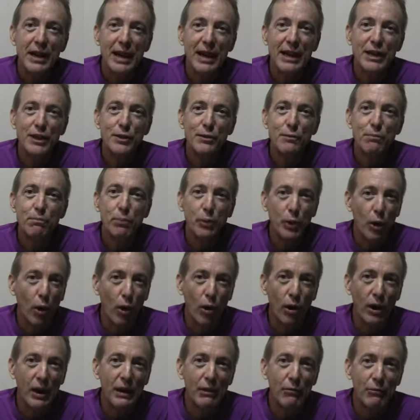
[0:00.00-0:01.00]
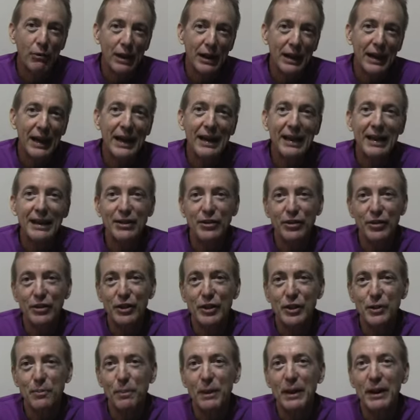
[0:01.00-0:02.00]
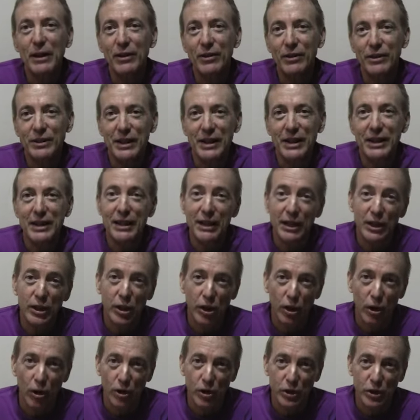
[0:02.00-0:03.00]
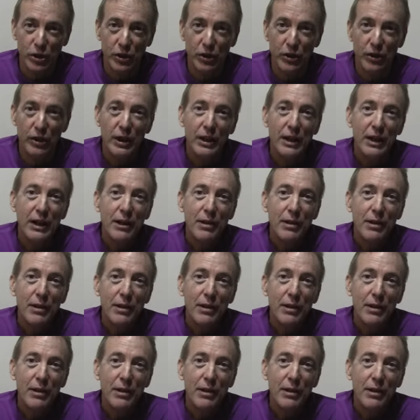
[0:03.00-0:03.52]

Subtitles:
is purely relating to the speakers and the enclosure,